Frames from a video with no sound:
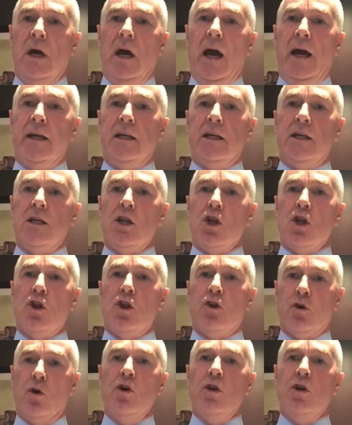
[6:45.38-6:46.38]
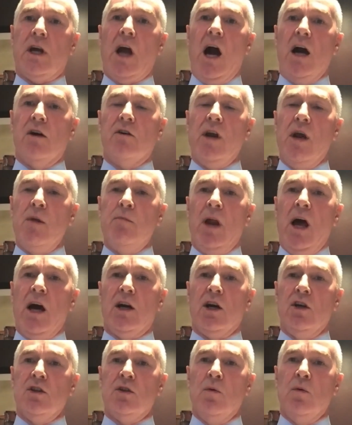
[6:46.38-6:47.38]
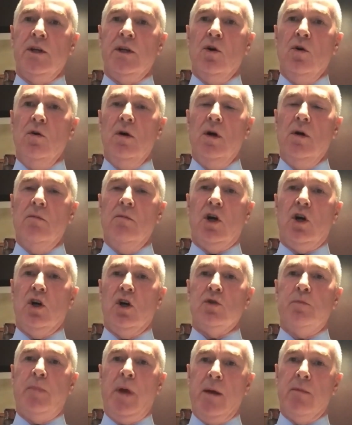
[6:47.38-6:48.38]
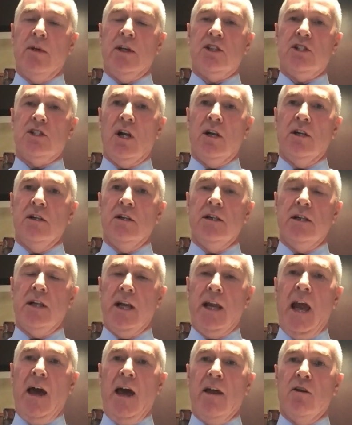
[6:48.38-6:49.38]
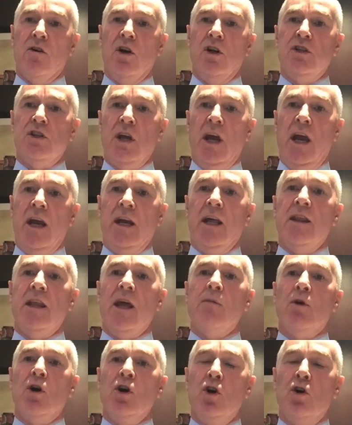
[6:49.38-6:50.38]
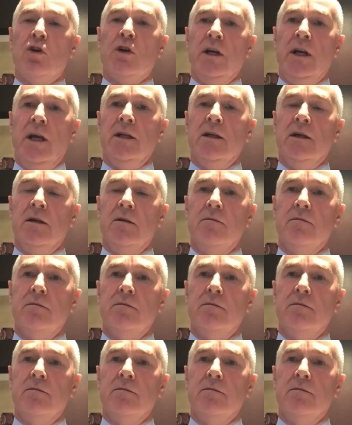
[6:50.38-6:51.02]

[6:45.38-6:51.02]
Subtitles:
I threw the concrete block out the window because people were starting to gather outside and they were looking in.